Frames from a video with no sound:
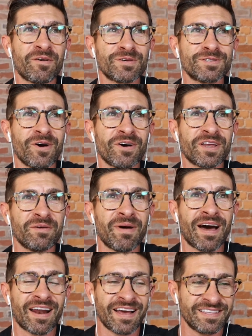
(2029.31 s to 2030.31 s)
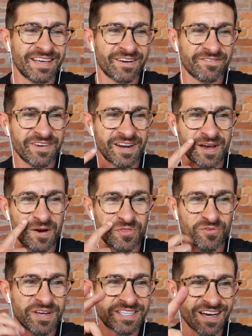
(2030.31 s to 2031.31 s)
he was talking about, I did a video
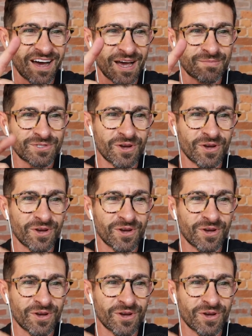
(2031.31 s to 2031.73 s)
3 times